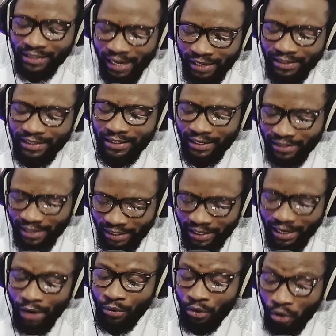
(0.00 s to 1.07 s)
Just
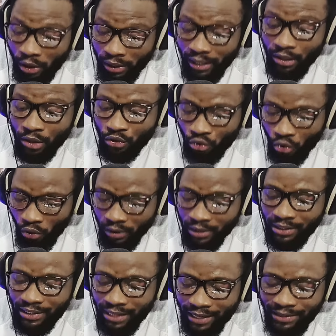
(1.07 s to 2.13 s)
yesterday, I recorded a
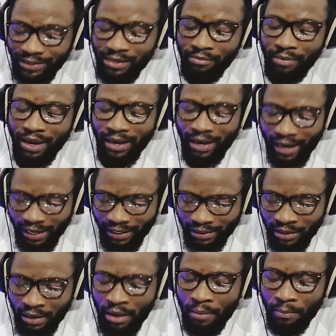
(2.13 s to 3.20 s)
song, Tears in My
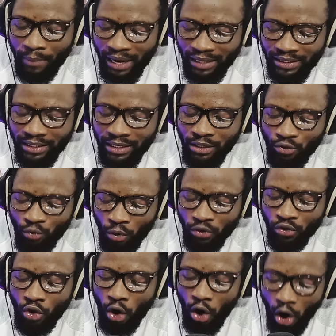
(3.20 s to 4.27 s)
Eyes, but it
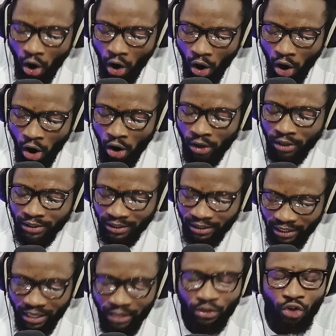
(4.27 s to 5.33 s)
was all
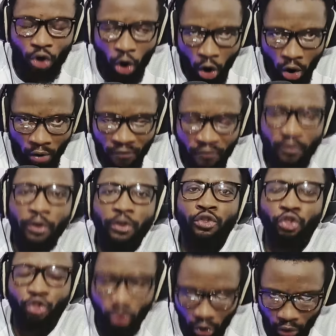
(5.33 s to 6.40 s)
tears of
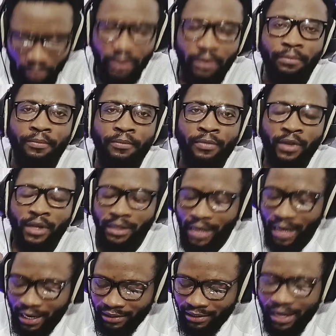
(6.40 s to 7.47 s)
joy.
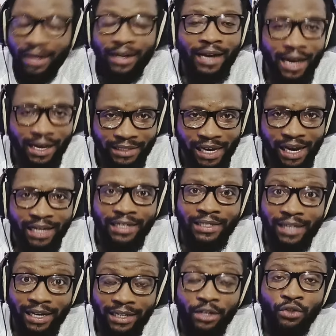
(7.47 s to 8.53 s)
Hashtag Gaza. He
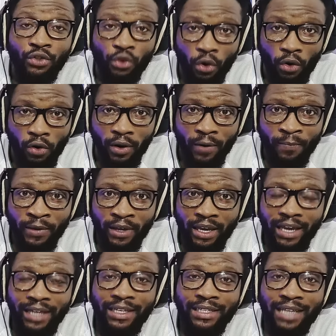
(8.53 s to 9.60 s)
said this song,
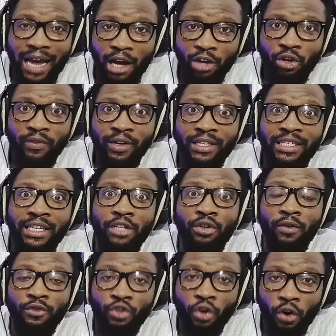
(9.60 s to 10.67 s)
it is out of the
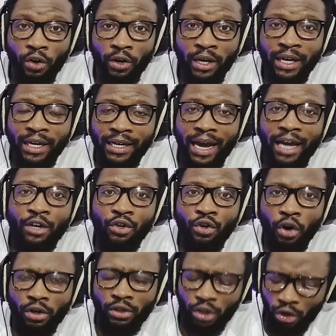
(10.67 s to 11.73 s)
tears of joy that he
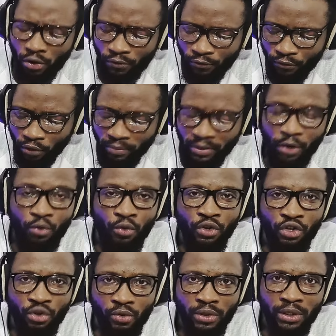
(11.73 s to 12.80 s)
got from the
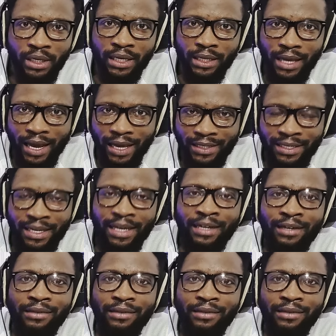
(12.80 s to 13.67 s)
good news that